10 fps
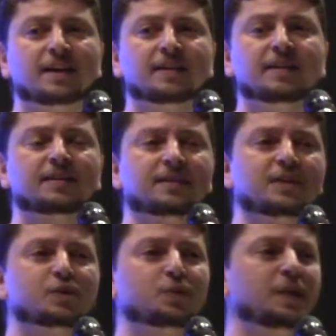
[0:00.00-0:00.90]
the
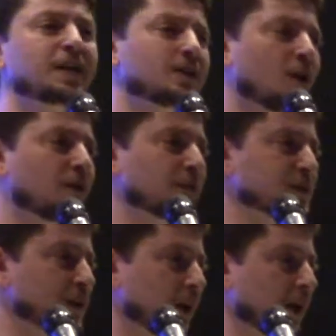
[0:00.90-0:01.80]
tajweed of
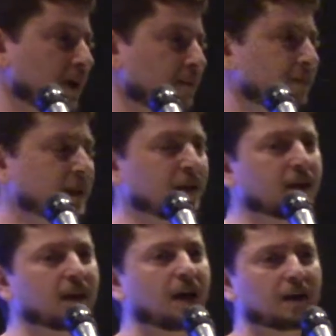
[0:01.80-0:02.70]
Salah.
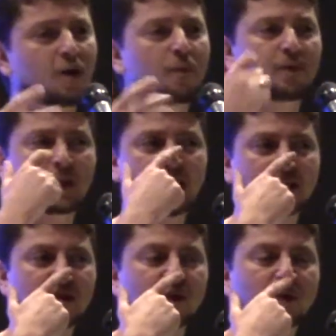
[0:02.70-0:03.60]
And hopefully
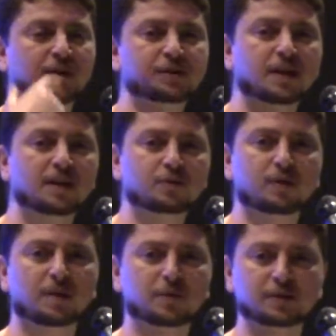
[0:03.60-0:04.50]
another one, inshallah, to
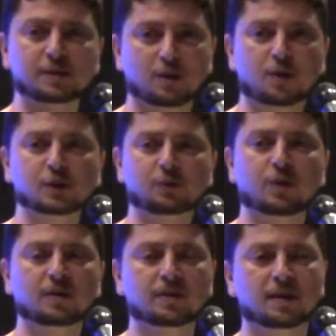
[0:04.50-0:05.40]
come. Those
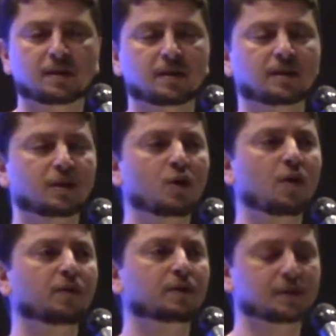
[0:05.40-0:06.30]
were the
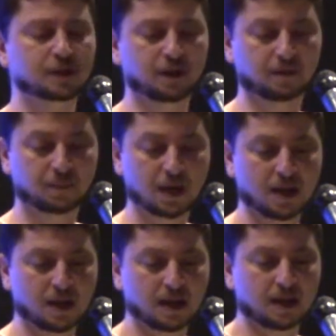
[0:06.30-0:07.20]
goal for this year.
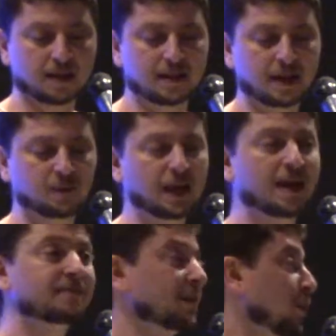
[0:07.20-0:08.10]
Then we
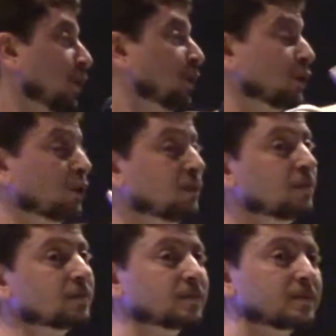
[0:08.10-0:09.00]
have a youth
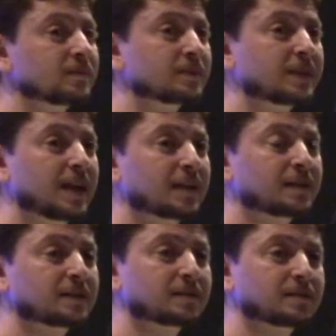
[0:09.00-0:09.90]
room that